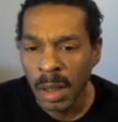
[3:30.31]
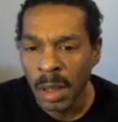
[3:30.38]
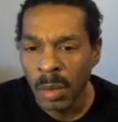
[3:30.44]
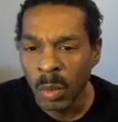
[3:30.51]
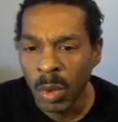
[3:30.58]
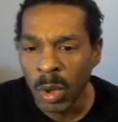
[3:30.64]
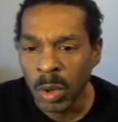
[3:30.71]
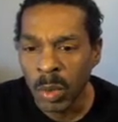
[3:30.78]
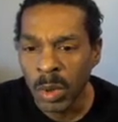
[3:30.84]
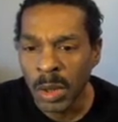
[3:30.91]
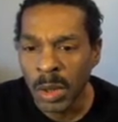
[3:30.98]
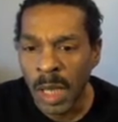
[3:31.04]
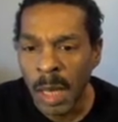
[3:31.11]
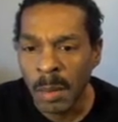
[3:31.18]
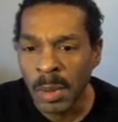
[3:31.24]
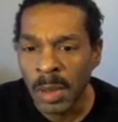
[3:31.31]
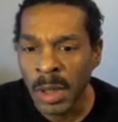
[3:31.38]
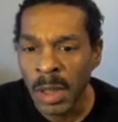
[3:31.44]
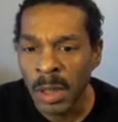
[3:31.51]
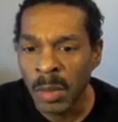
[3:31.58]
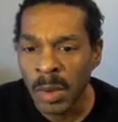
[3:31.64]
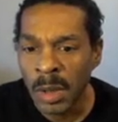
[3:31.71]
which I
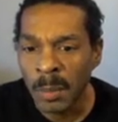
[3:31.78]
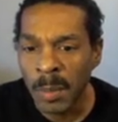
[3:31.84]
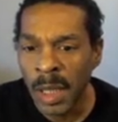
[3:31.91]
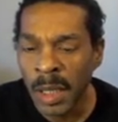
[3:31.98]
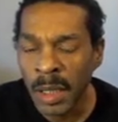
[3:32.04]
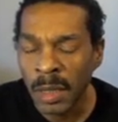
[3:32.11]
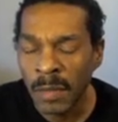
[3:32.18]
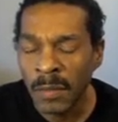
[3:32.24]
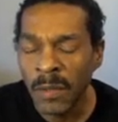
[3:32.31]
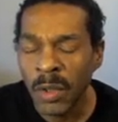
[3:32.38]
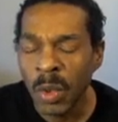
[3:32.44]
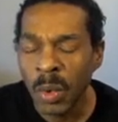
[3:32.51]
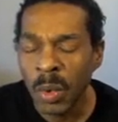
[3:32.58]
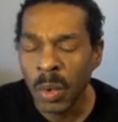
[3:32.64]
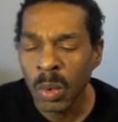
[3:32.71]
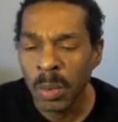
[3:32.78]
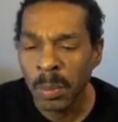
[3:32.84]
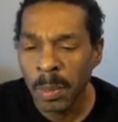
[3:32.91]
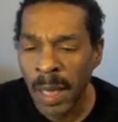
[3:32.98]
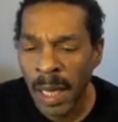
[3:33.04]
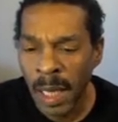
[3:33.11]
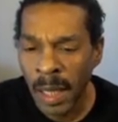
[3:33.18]
believe was mainly fueled
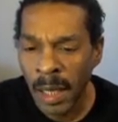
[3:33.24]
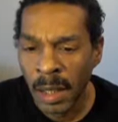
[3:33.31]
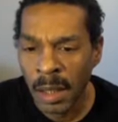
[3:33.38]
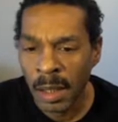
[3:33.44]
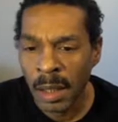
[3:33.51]
by